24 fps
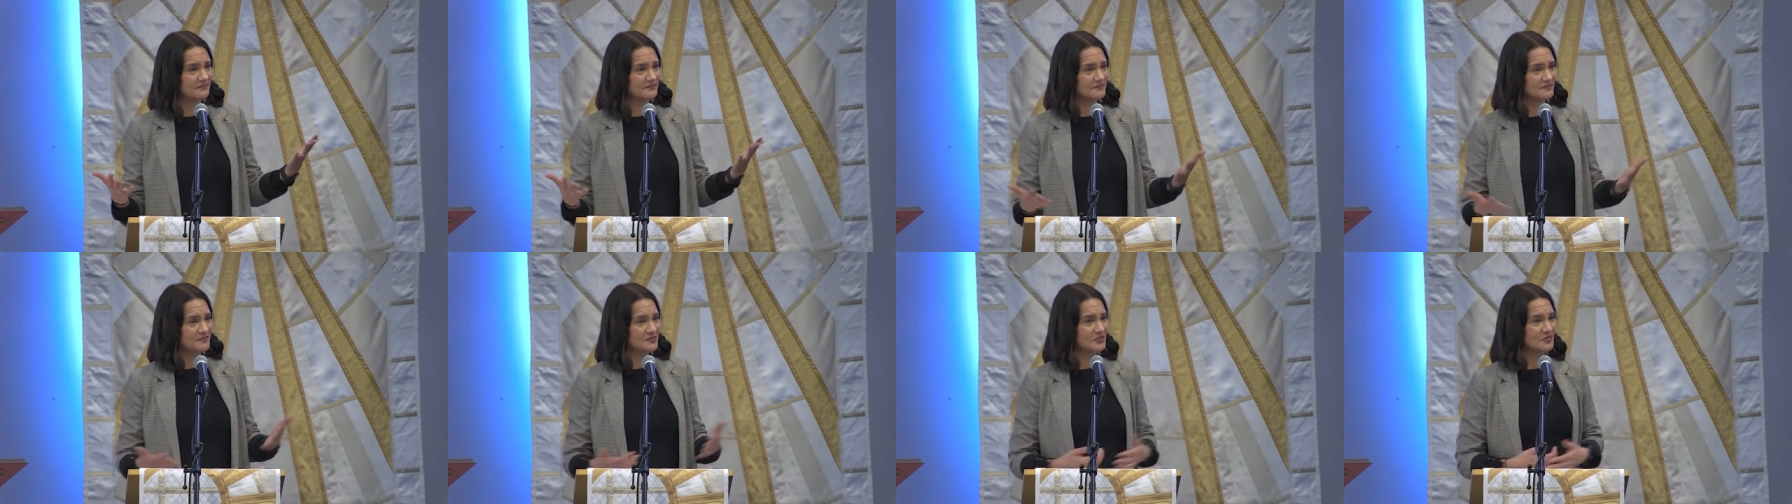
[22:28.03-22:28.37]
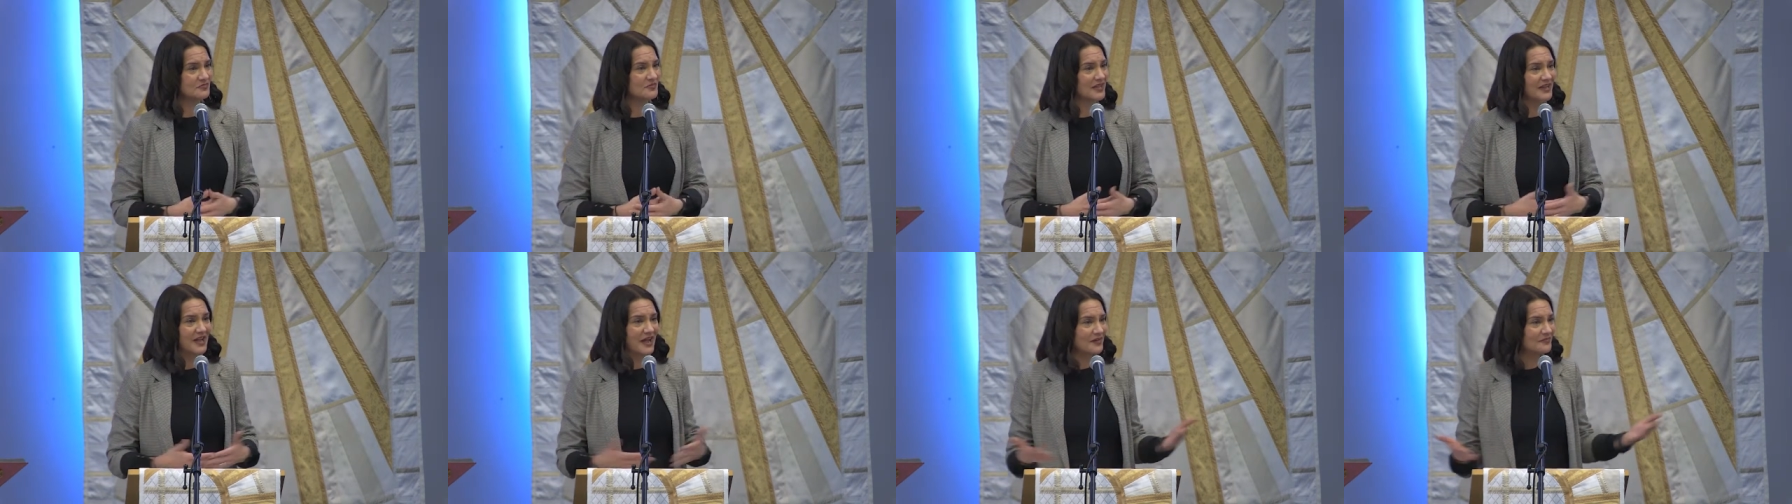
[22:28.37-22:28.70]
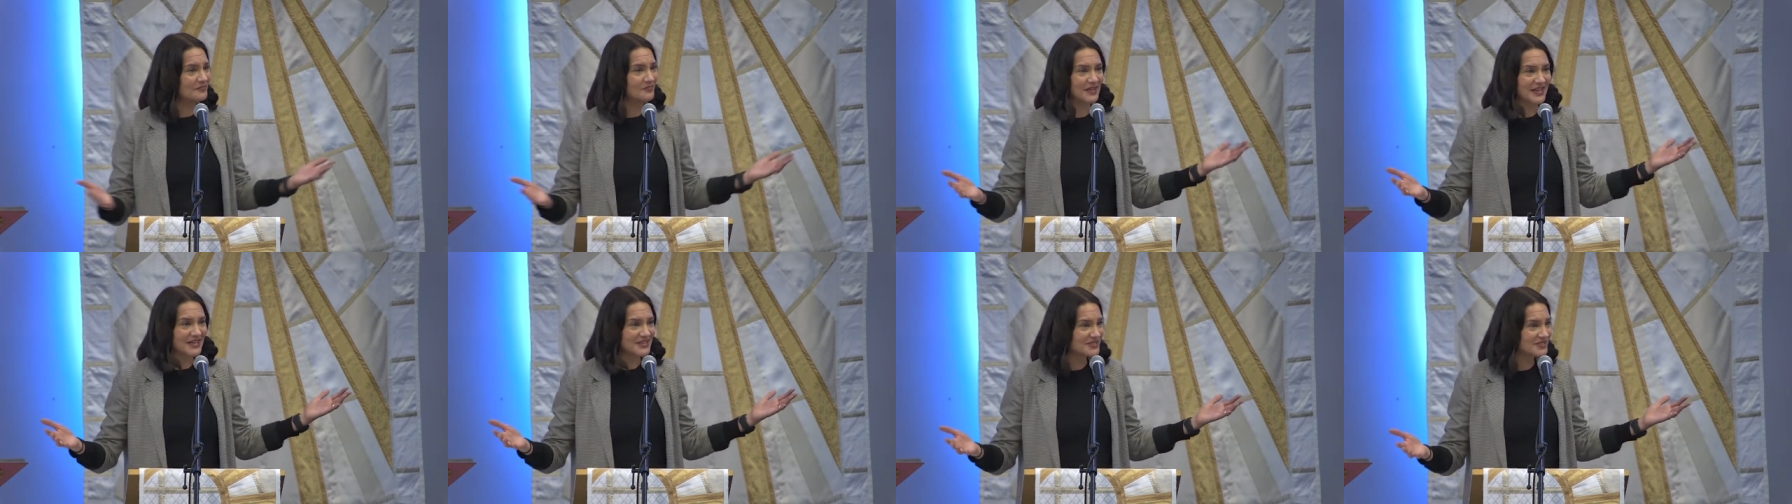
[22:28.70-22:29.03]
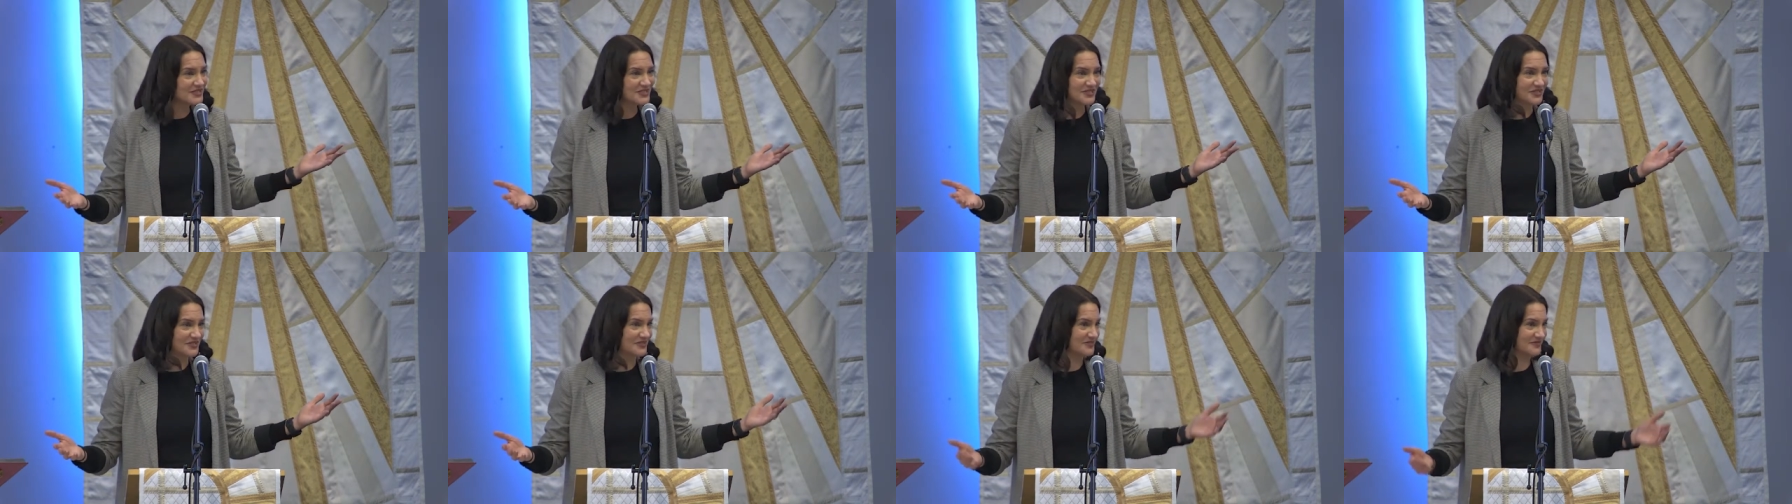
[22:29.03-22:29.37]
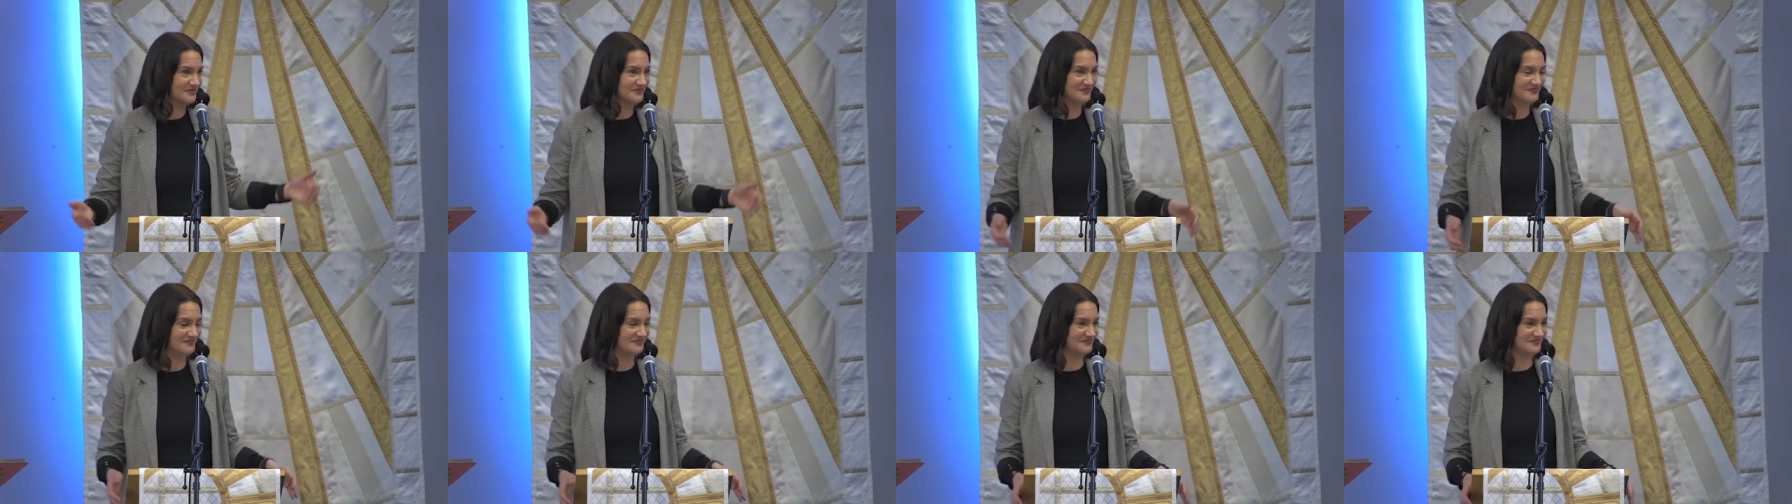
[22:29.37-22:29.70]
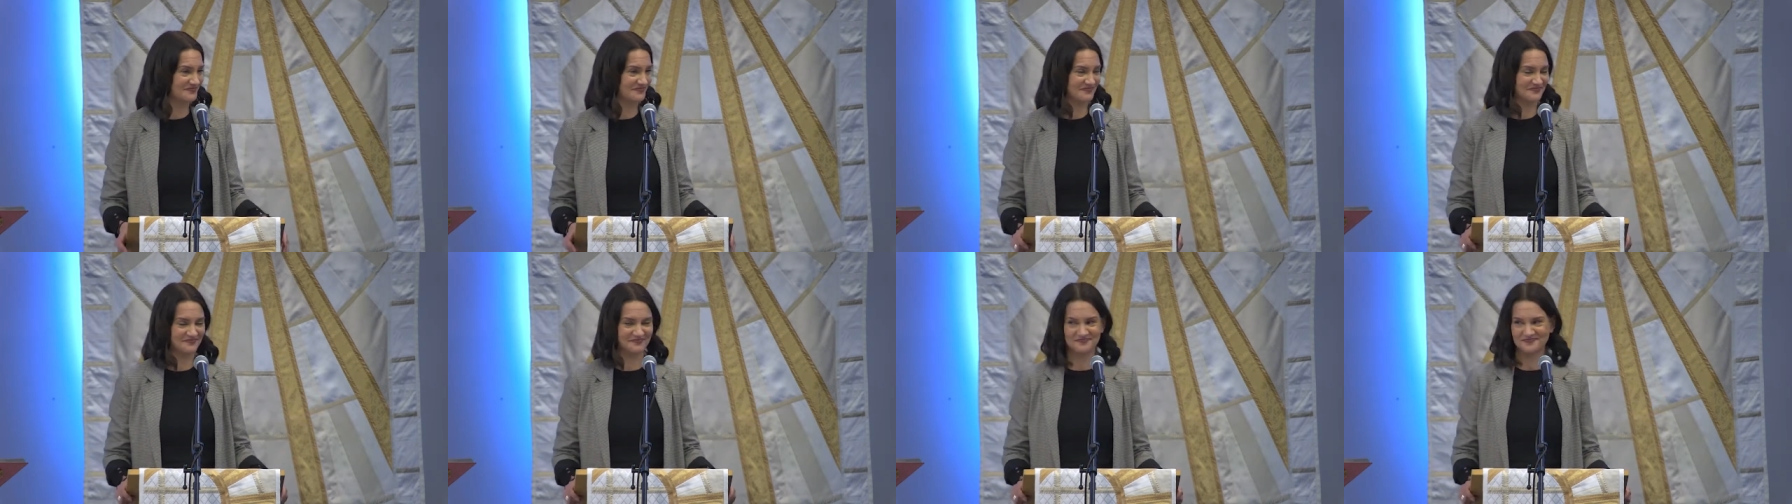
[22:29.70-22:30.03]
So may God bless you
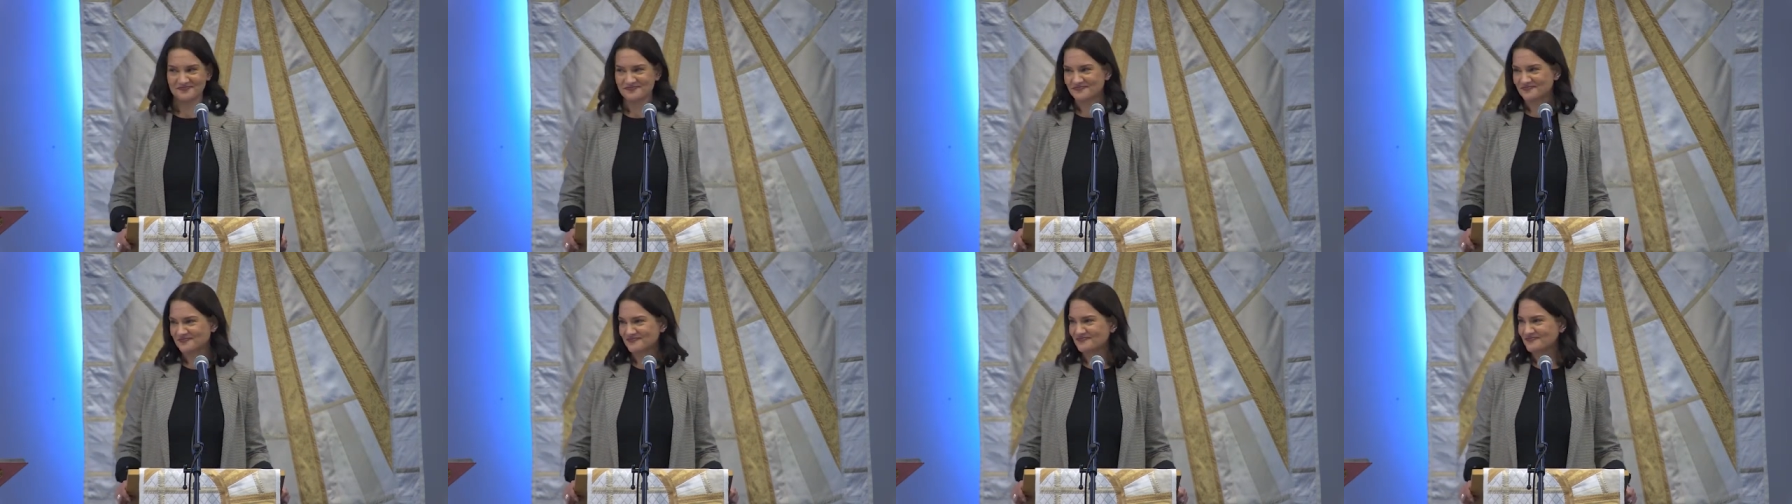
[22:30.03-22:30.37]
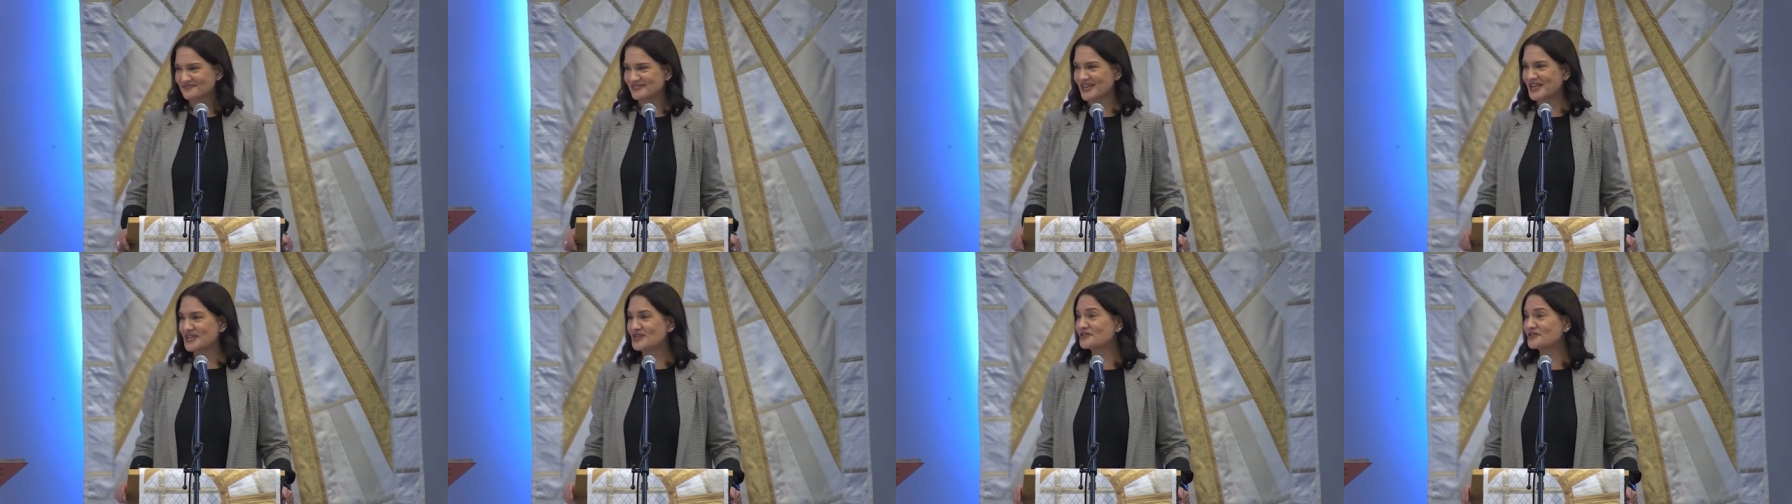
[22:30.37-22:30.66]
in